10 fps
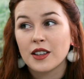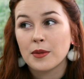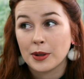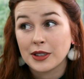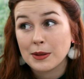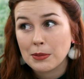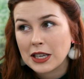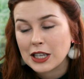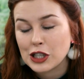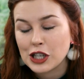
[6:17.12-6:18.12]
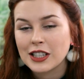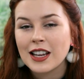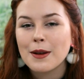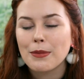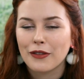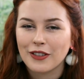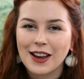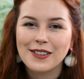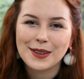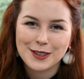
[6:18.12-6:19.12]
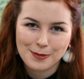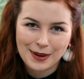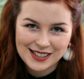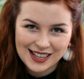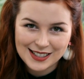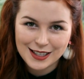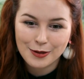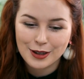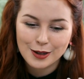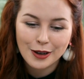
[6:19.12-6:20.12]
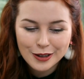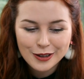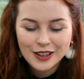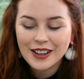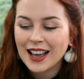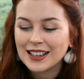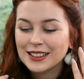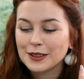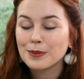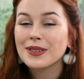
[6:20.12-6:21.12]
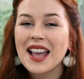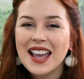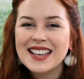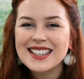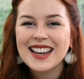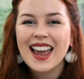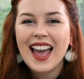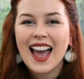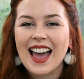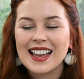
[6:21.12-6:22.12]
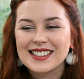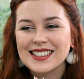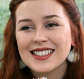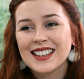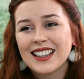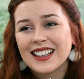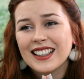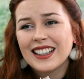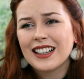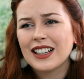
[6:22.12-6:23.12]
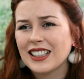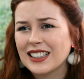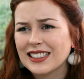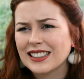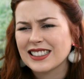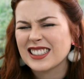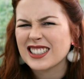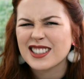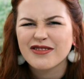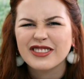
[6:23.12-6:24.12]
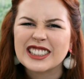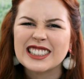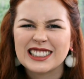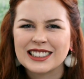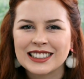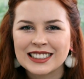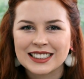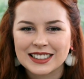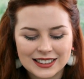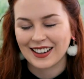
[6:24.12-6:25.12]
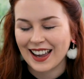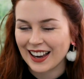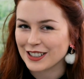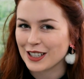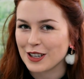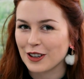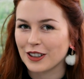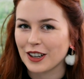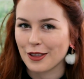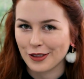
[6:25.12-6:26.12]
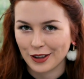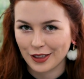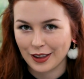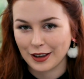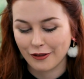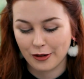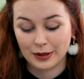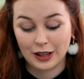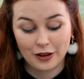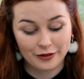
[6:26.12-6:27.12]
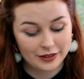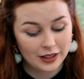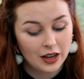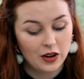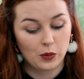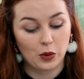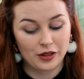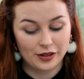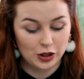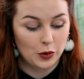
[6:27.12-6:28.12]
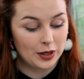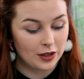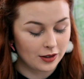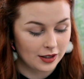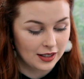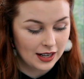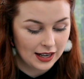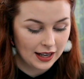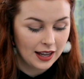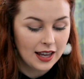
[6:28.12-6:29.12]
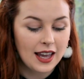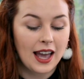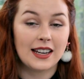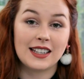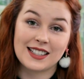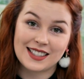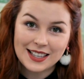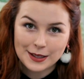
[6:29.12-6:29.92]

building my kitchen, but for now it lives on my desk with a Totoro and a little plant, and it's just really nice. I actually got a third thing from Loft worth showing you today, and it is this